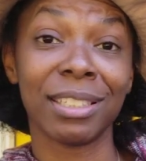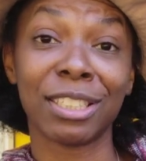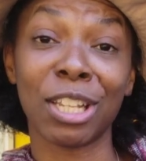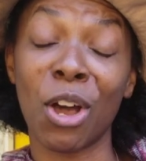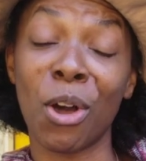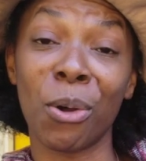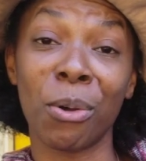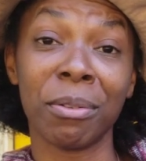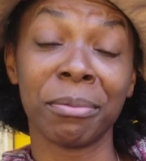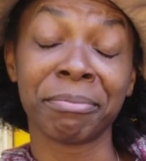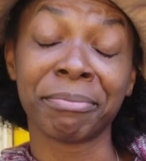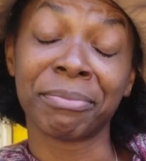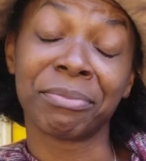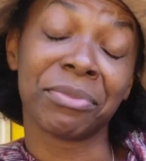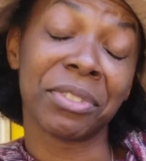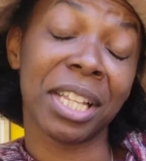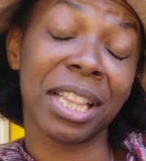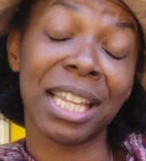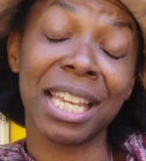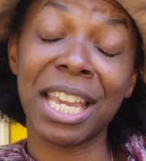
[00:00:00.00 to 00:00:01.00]
So
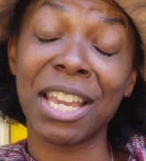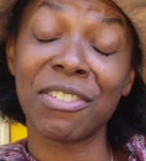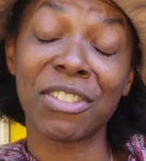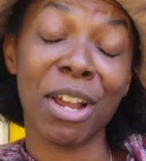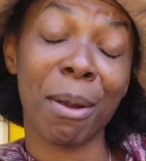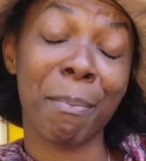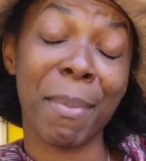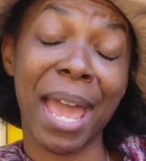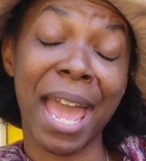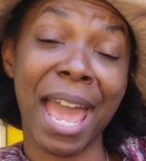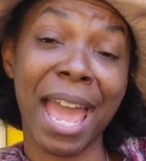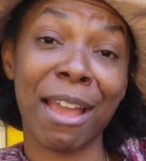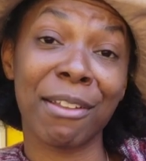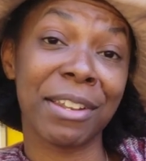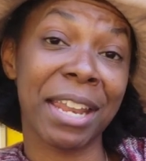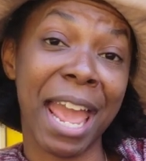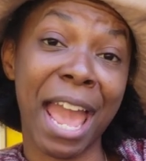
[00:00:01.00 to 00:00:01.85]
the leaves are bad